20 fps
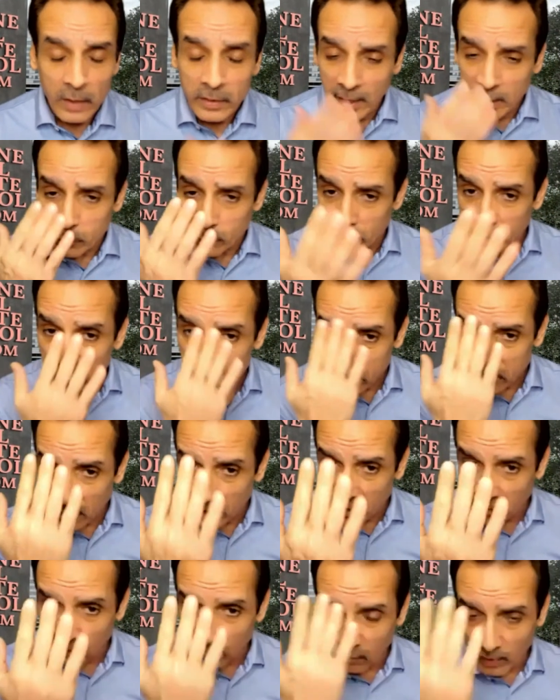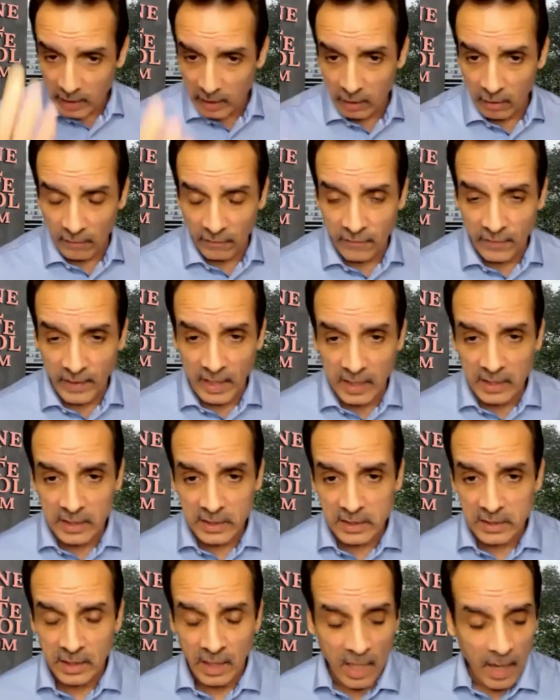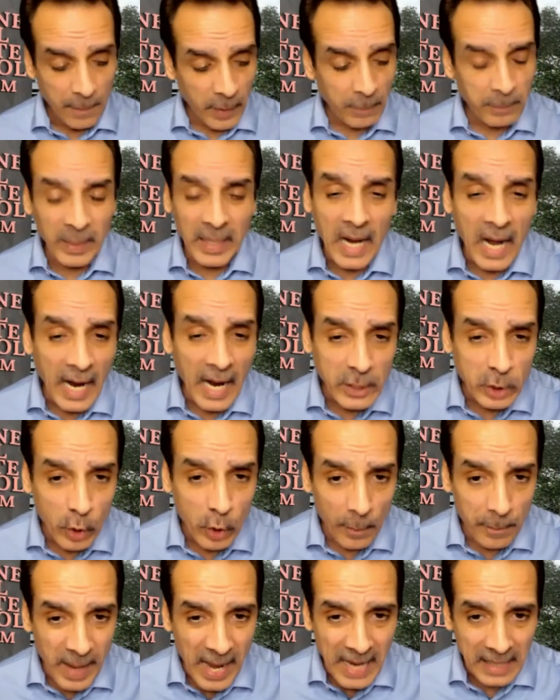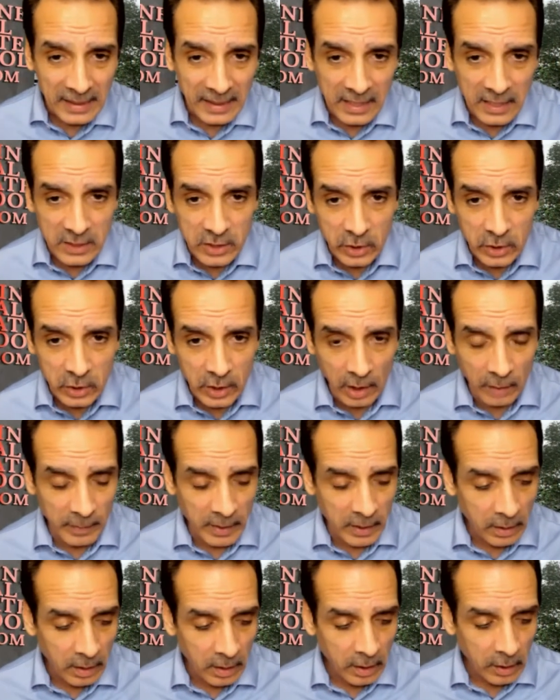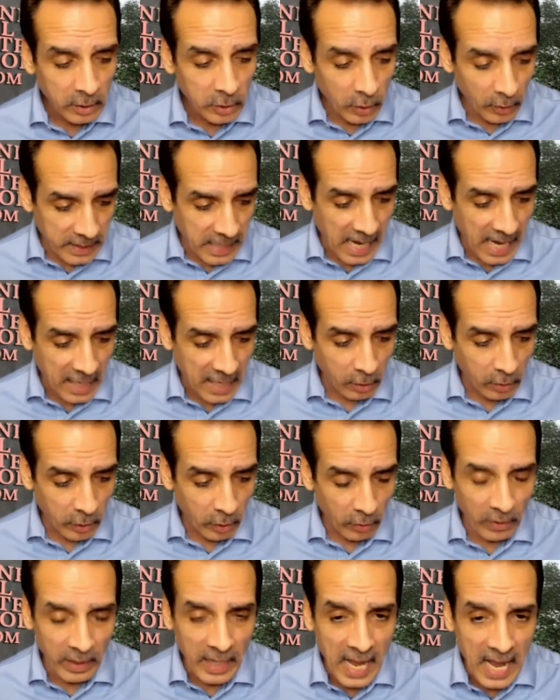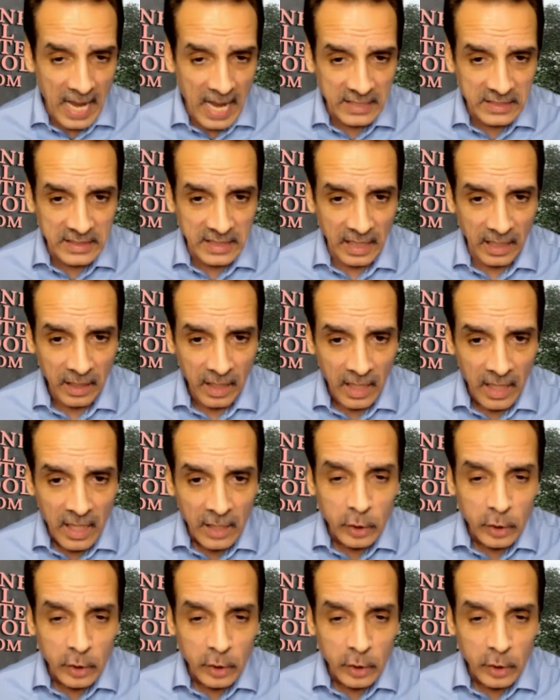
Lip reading: That's what they say in front of your face. But behind your back, ladies and gentlemen, you're cattle, you're an asset.